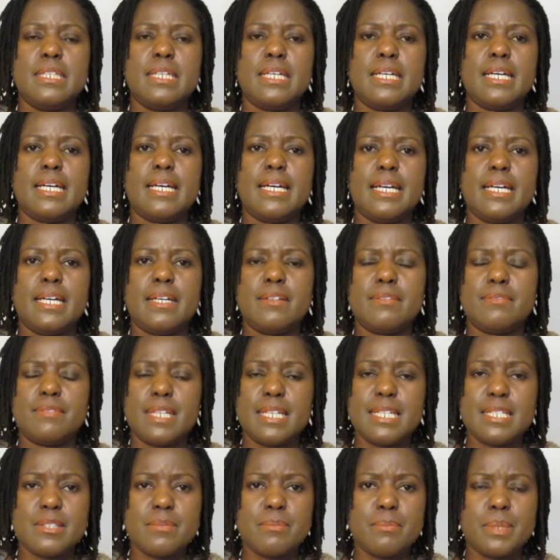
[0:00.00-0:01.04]
I have
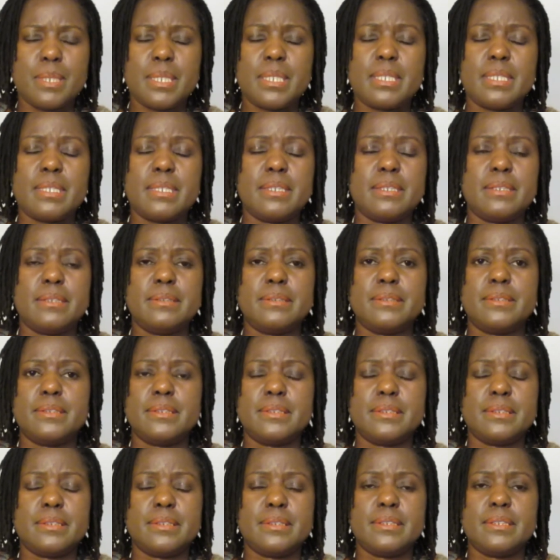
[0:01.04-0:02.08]
asthma,
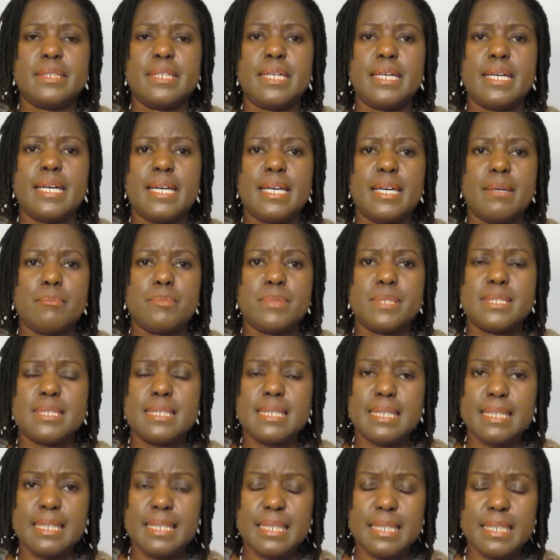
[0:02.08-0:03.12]
I am
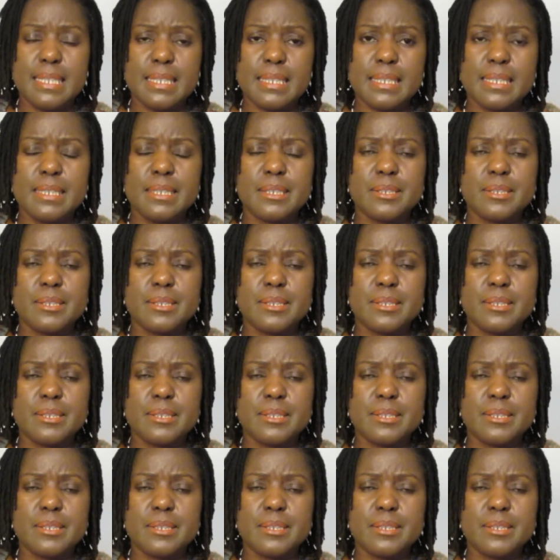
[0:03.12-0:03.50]
celiac,